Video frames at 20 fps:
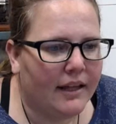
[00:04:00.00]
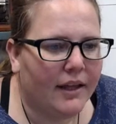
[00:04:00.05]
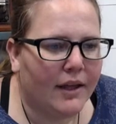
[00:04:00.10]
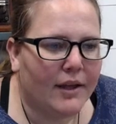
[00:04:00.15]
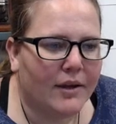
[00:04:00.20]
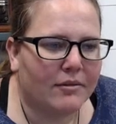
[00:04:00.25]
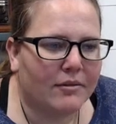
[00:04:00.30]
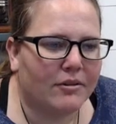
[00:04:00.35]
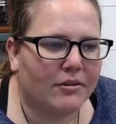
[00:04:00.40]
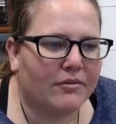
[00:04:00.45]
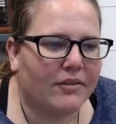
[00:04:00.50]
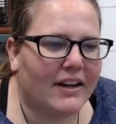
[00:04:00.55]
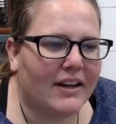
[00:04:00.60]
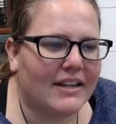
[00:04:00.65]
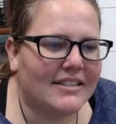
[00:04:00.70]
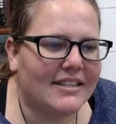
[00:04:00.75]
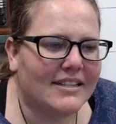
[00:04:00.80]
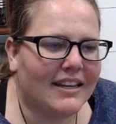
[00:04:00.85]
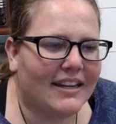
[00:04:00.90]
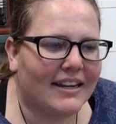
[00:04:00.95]

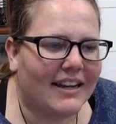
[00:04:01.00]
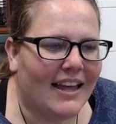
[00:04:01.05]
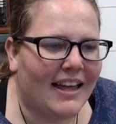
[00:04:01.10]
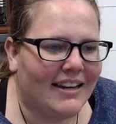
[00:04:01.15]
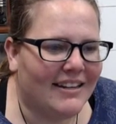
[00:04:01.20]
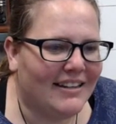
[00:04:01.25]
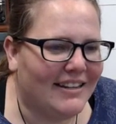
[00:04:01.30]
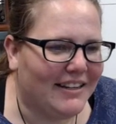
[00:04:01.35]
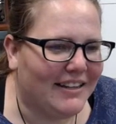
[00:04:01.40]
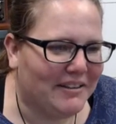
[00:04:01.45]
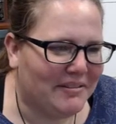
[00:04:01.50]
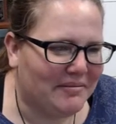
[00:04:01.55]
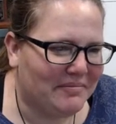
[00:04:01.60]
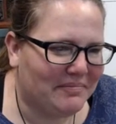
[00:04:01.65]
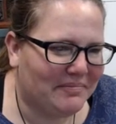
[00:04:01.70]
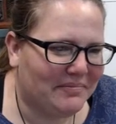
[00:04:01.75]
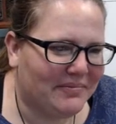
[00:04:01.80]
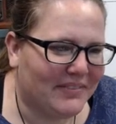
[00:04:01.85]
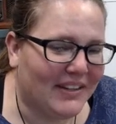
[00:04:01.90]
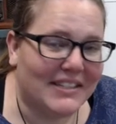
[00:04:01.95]
Revising and editing.
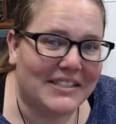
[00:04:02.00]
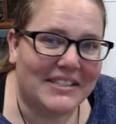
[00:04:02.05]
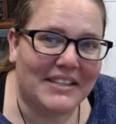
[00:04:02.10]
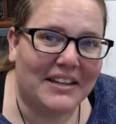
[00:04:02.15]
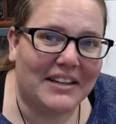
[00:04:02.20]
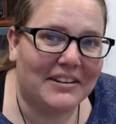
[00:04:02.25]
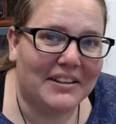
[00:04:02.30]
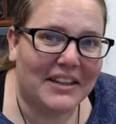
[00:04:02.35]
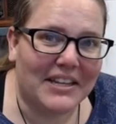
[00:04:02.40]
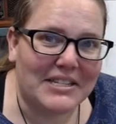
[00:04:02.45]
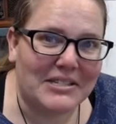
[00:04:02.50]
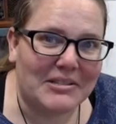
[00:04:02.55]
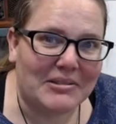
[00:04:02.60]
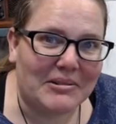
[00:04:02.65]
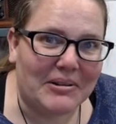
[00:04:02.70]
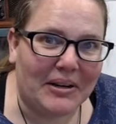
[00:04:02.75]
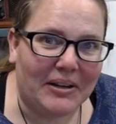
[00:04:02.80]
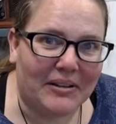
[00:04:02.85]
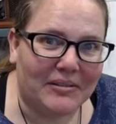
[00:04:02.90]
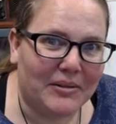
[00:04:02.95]
That's the end of that
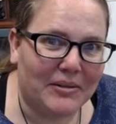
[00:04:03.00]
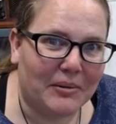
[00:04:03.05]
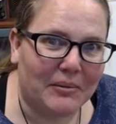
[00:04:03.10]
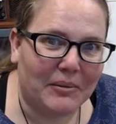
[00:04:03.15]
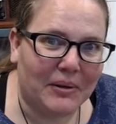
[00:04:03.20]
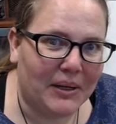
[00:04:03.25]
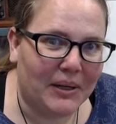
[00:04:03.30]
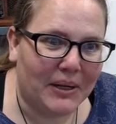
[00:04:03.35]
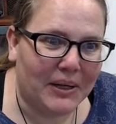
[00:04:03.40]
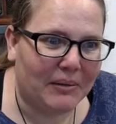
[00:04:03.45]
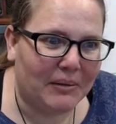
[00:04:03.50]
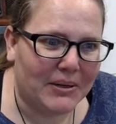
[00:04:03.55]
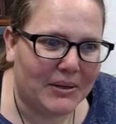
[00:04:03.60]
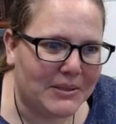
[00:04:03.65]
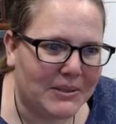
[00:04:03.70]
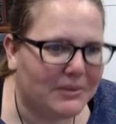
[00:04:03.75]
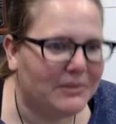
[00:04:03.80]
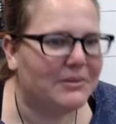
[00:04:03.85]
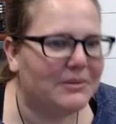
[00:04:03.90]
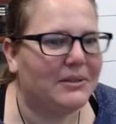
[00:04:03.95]
story. You don't get any
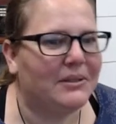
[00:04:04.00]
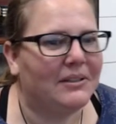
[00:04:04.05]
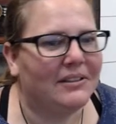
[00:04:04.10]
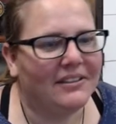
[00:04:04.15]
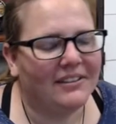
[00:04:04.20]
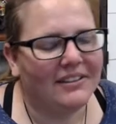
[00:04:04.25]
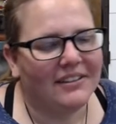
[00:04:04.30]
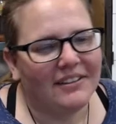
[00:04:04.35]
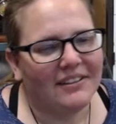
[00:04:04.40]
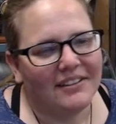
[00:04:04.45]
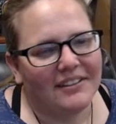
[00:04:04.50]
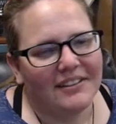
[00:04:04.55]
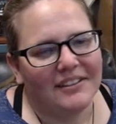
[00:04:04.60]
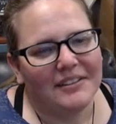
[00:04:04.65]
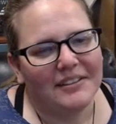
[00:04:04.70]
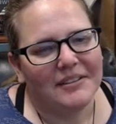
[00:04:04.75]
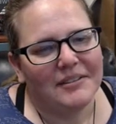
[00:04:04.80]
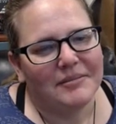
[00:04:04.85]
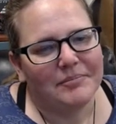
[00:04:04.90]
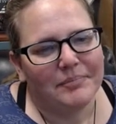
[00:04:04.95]
resolution.
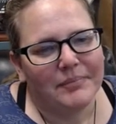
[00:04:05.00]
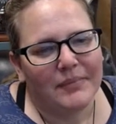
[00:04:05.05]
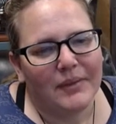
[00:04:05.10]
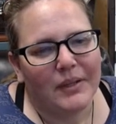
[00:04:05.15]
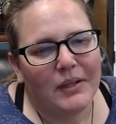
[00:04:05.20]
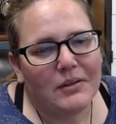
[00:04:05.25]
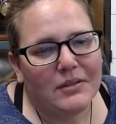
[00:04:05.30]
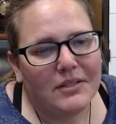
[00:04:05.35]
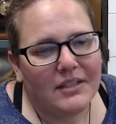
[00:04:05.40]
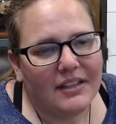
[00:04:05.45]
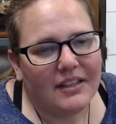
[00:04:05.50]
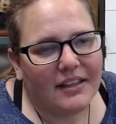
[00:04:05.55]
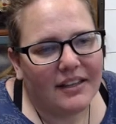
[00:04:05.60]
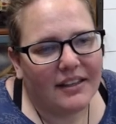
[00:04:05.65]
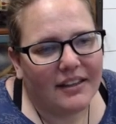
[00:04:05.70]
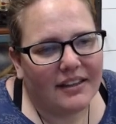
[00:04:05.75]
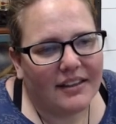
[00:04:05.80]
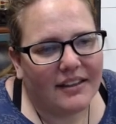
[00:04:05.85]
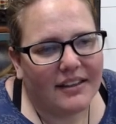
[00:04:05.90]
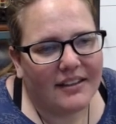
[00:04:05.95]
Using
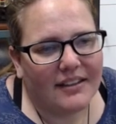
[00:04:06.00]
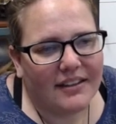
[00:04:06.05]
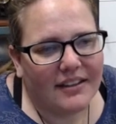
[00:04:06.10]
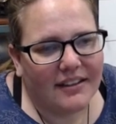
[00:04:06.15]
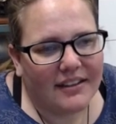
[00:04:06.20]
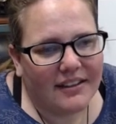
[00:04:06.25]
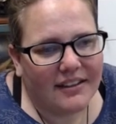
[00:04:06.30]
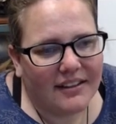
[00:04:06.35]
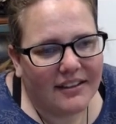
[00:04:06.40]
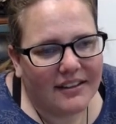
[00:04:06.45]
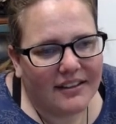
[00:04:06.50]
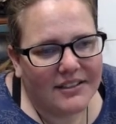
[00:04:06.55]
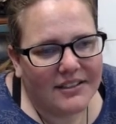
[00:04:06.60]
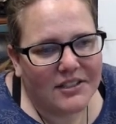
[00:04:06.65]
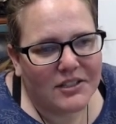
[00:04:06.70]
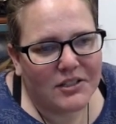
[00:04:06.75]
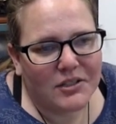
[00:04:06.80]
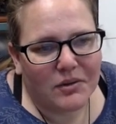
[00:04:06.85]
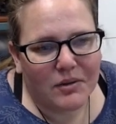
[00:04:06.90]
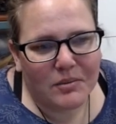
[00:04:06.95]

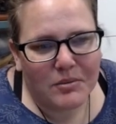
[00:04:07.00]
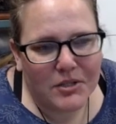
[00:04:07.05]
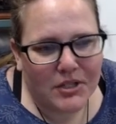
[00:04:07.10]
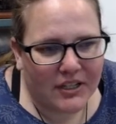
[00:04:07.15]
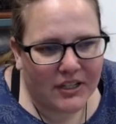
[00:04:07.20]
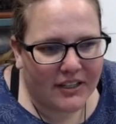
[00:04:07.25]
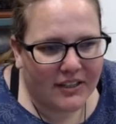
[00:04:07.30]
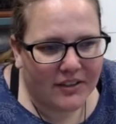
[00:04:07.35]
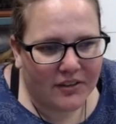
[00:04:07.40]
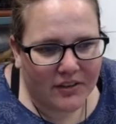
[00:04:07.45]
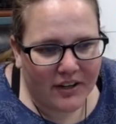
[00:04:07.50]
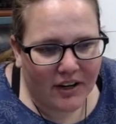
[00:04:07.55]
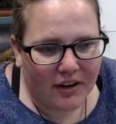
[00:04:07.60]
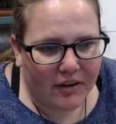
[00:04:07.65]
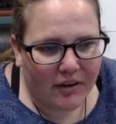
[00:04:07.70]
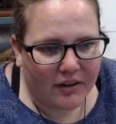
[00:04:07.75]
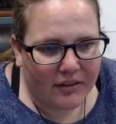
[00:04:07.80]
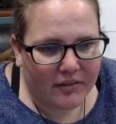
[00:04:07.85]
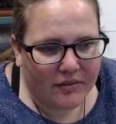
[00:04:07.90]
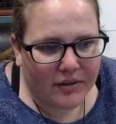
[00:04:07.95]
description in your
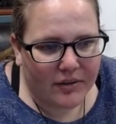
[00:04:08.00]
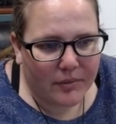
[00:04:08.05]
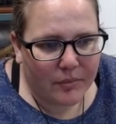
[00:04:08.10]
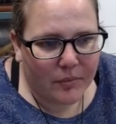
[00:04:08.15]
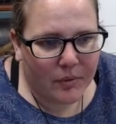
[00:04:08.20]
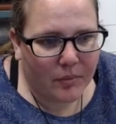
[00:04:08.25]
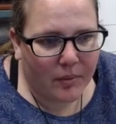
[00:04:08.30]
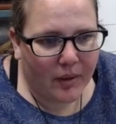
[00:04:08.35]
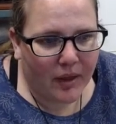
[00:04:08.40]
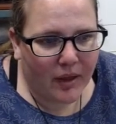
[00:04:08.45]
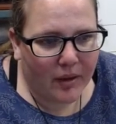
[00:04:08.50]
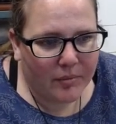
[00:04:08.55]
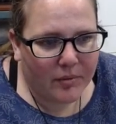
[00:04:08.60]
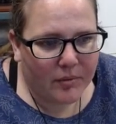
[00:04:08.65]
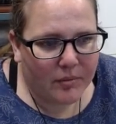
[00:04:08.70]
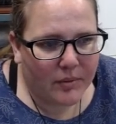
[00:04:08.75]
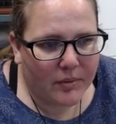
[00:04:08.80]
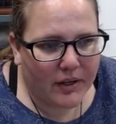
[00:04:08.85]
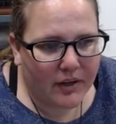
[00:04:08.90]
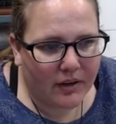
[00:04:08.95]
narrative, we will help the
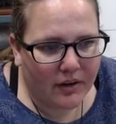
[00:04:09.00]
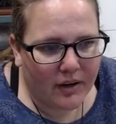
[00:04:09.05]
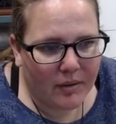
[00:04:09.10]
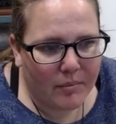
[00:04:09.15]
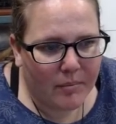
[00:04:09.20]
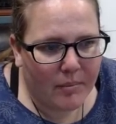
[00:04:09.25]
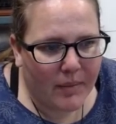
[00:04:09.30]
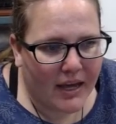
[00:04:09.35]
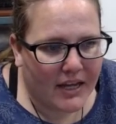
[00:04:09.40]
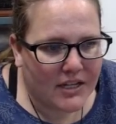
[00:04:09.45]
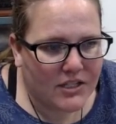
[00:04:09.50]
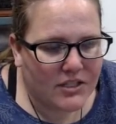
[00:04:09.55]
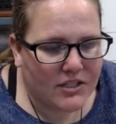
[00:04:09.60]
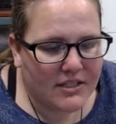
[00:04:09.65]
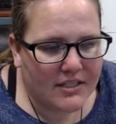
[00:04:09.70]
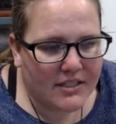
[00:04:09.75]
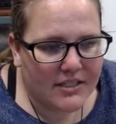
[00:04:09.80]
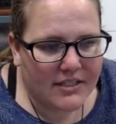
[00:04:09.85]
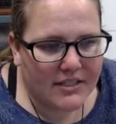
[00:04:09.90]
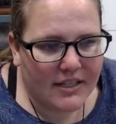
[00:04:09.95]
reader imagine the
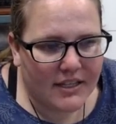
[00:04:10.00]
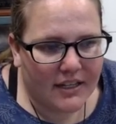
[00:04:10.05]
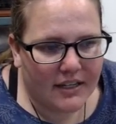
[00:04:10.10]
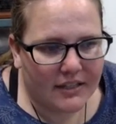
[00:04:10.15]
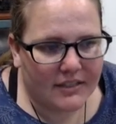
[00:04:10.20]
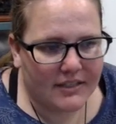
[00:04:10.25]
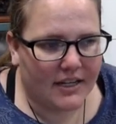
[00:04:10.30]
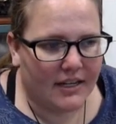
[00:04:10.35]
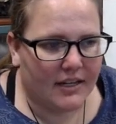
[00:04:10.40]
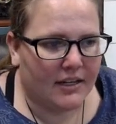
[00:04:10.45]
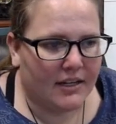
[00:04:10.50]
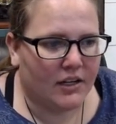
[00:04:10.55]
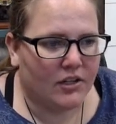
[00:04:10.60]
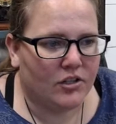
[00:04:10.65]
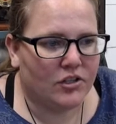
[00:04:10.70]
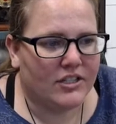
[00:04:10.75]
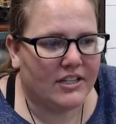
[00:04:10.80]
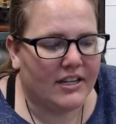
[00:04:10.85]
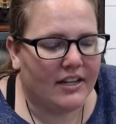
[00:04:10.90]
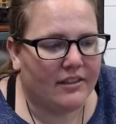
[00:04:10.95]
scene and
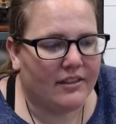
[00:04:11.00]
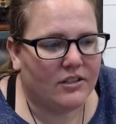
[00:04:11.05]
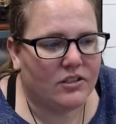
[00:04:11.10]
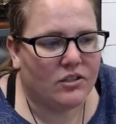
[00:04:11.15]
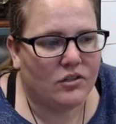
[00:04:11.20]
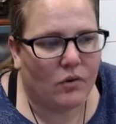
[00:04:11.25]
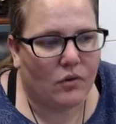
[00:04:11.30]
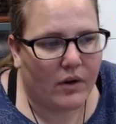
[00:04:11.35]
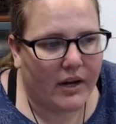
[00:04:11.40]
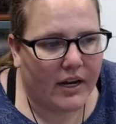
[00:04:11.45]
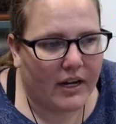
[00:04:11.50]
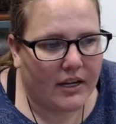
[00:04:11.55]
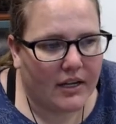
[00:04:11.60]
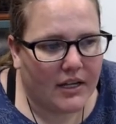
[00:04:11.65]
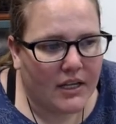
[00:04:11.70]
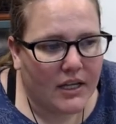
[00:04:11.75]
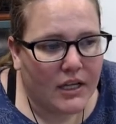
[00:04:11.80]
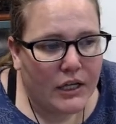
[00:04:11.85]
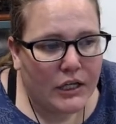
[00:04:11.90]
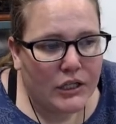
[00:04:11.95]
understand the story.
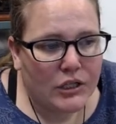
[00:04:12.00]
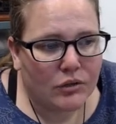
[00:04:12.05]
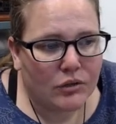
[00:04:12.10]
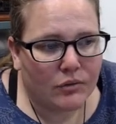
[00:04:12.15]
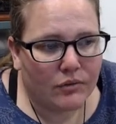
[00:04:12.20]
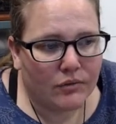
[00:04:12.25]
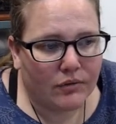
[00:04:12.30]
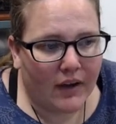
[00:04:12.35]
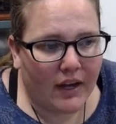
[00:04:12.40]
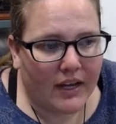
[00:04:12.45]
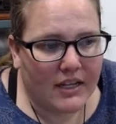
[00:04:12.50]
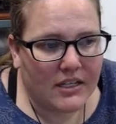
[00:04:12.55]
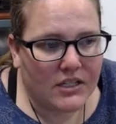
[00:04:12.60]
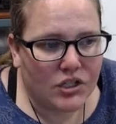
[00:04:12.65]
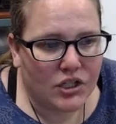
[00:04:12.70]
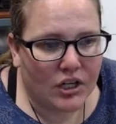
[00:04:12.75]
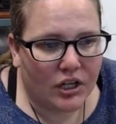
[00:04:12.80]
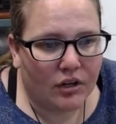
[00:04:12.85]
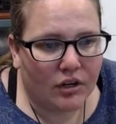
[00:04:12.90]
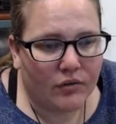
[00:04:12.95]
To revise,
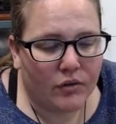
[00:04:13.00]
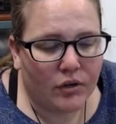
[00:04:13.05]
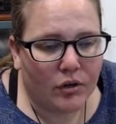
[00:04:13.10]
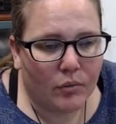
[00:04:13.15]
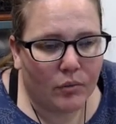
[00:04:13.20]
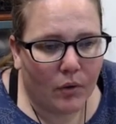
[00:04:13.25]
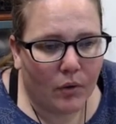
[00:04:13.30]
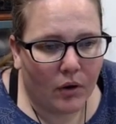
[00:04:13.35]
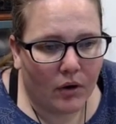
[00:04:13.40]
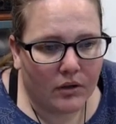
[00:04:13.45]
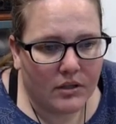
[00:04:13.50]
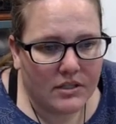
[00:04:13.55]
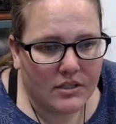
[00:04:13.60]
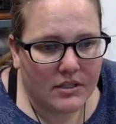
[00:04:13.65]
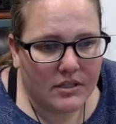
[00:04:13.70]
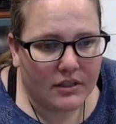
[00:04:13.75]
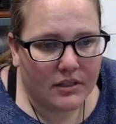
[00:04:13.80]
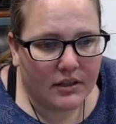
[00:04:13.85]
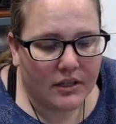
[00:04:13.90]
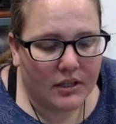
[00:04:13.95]
check over your words
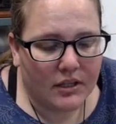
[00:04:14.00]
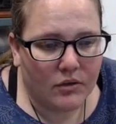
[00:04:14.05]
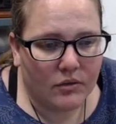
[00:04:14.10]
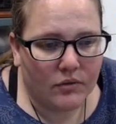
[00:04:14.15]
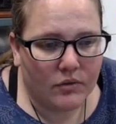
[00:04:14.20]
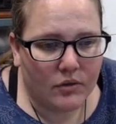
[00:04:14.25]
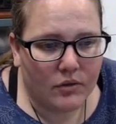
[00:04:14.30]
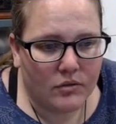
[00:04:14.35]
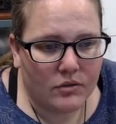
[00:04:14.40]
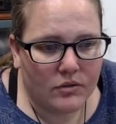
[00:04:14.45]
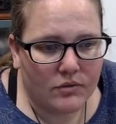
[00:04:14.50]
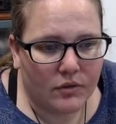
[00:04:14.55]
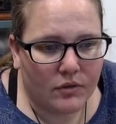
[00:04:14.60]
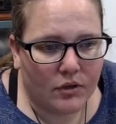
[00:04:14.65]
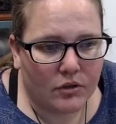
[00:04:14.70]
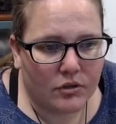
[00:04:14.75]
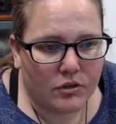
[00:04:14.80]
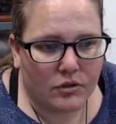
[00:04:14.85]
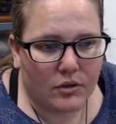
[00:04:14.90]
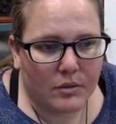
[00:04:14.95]
that you've used for your
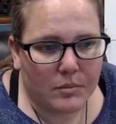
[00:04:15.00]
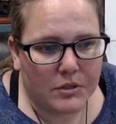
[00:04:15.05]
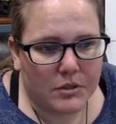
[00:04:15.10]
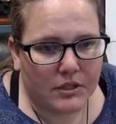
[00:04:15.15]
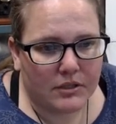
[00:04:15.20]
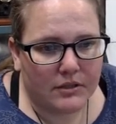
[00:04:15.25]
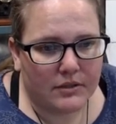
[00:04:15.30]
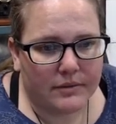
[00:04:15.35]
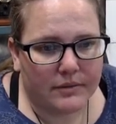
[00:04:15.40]
descriptions.